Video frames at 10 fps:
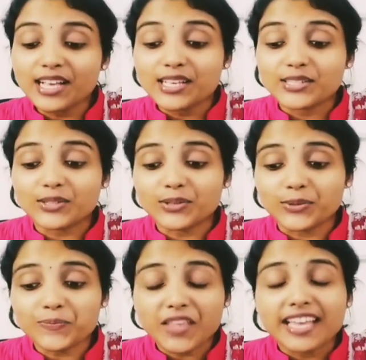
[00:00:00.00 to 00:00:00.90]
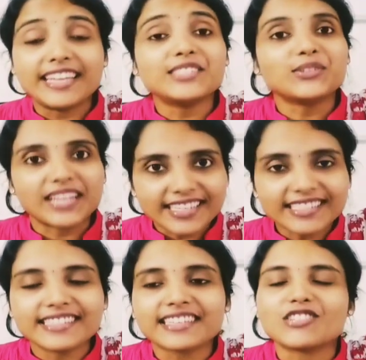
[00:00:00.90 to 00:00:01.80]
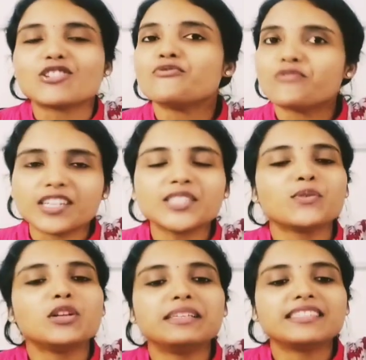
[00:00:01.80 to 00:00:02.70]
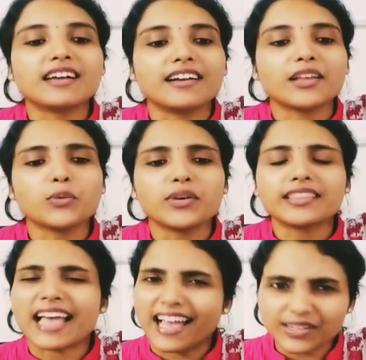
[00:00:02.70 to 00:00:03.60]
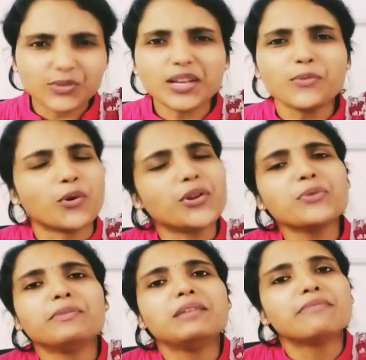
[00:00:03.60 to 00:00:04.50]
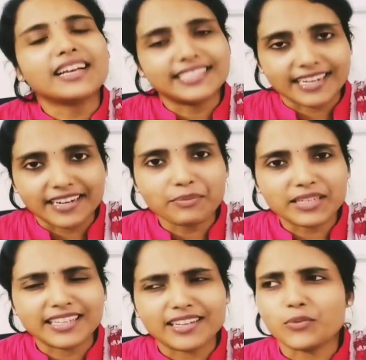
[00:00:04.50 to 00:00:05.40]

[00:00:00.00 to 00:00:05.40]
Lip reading: So in today's discussion, first we'll be starting with actually what do you mean by a genetic material?